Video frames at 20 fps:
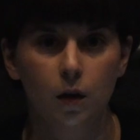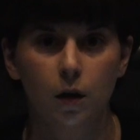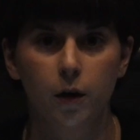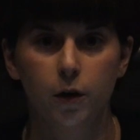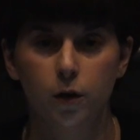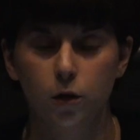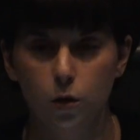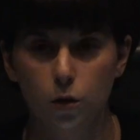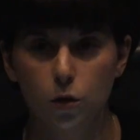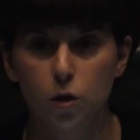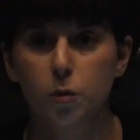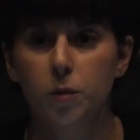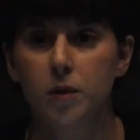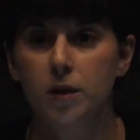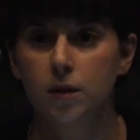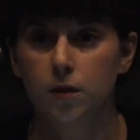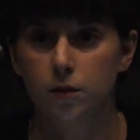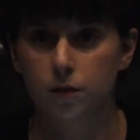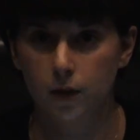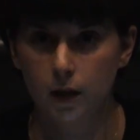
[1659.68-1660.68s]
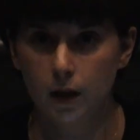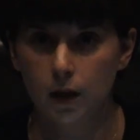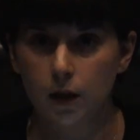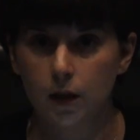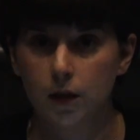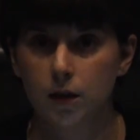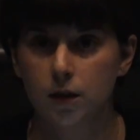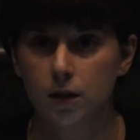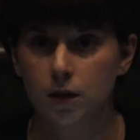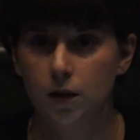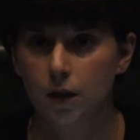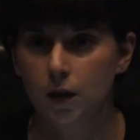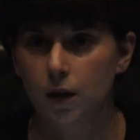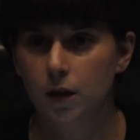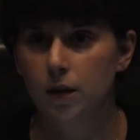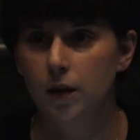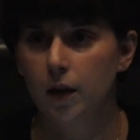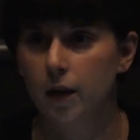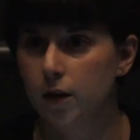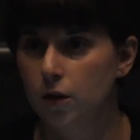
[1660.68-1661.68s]
a huge piece of kit
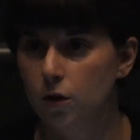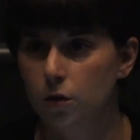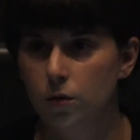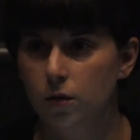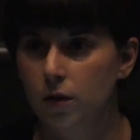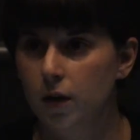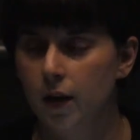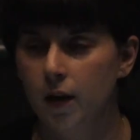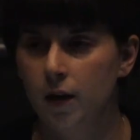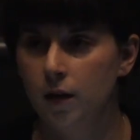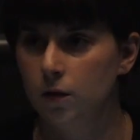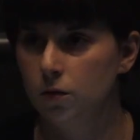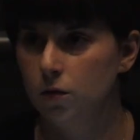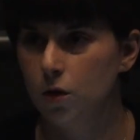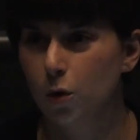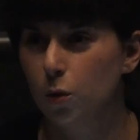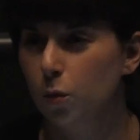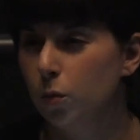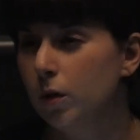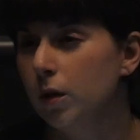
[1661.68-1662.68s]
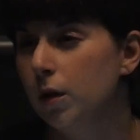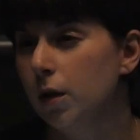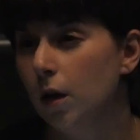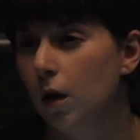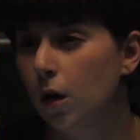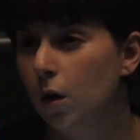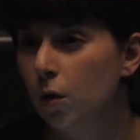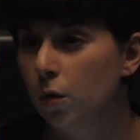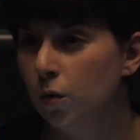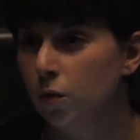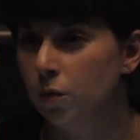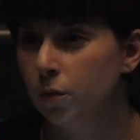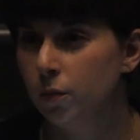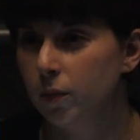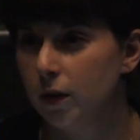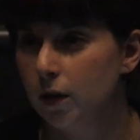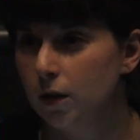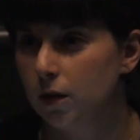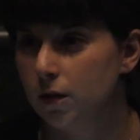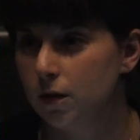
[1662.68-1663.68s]
that you then don't really own
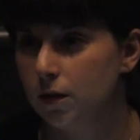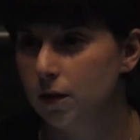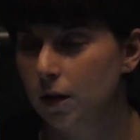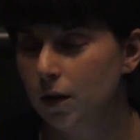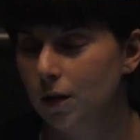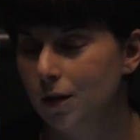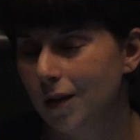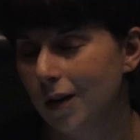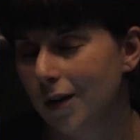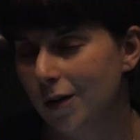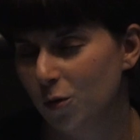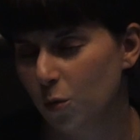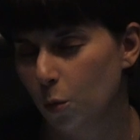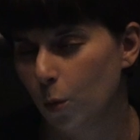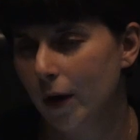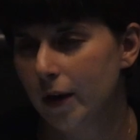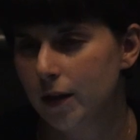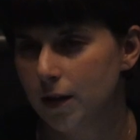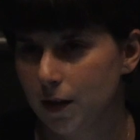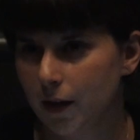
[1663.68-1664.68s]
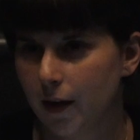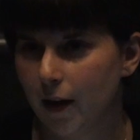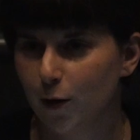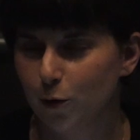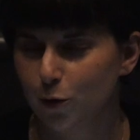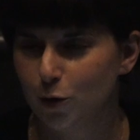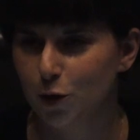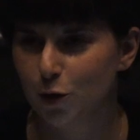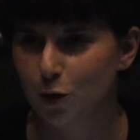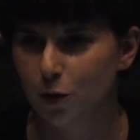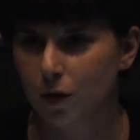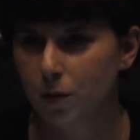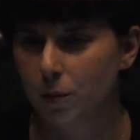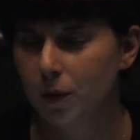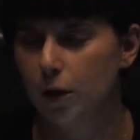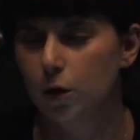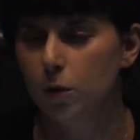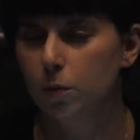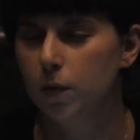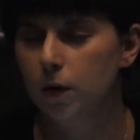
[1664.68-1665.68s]
because they kind of rent it out to you. They
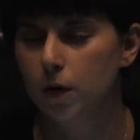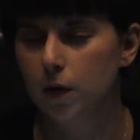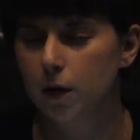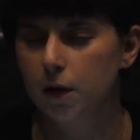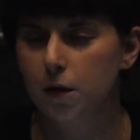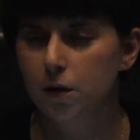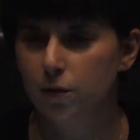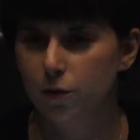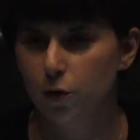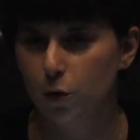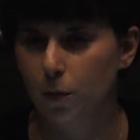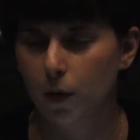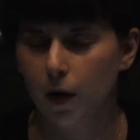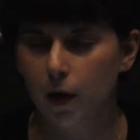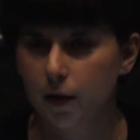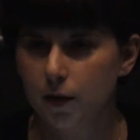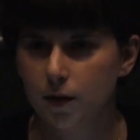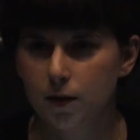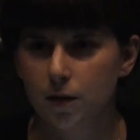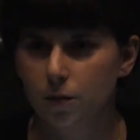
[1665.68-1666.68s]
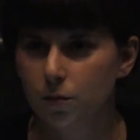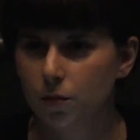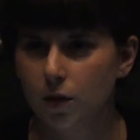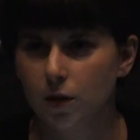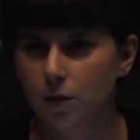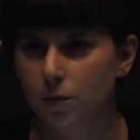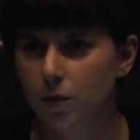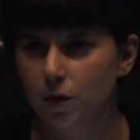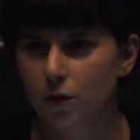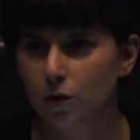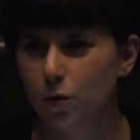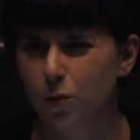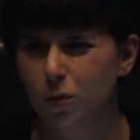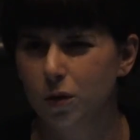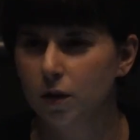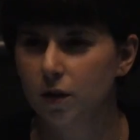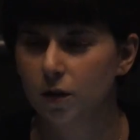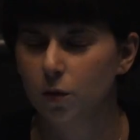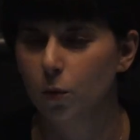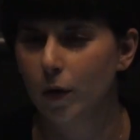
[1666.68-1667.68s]
make you believe you're buying something, but you're
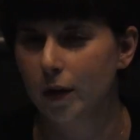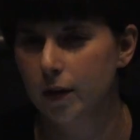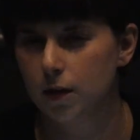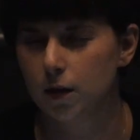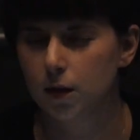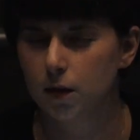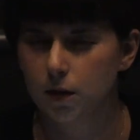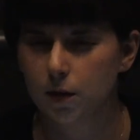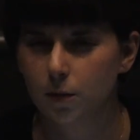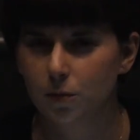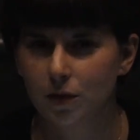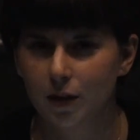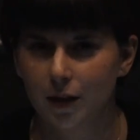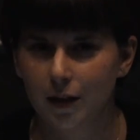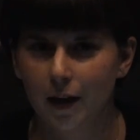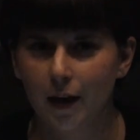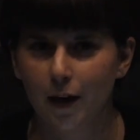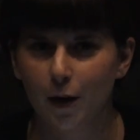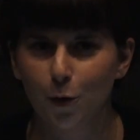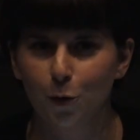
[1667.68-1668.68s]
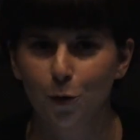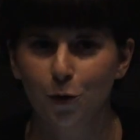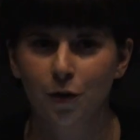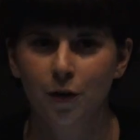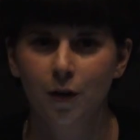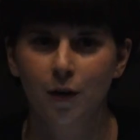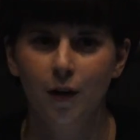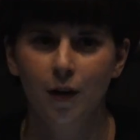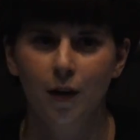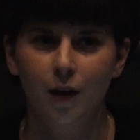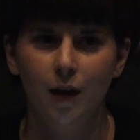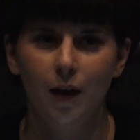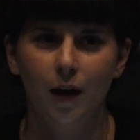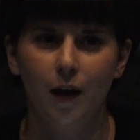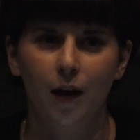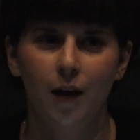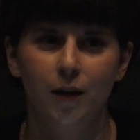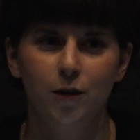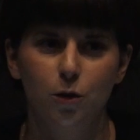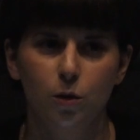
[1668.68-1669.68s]
really renting something out,
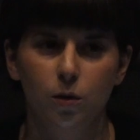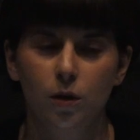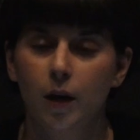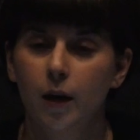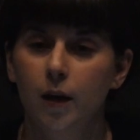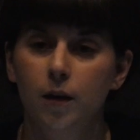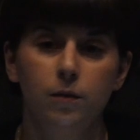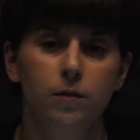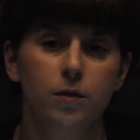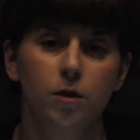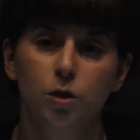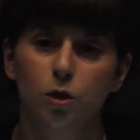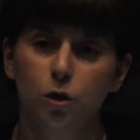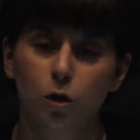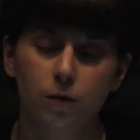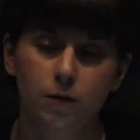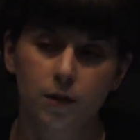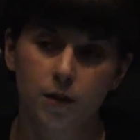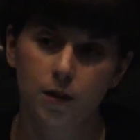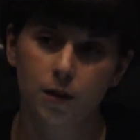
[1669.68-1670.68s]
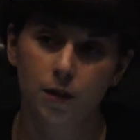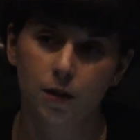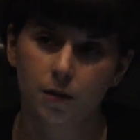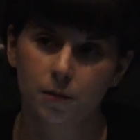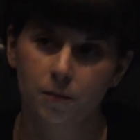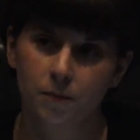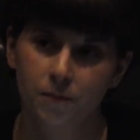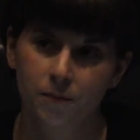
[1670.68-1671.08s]
and you can't even service it.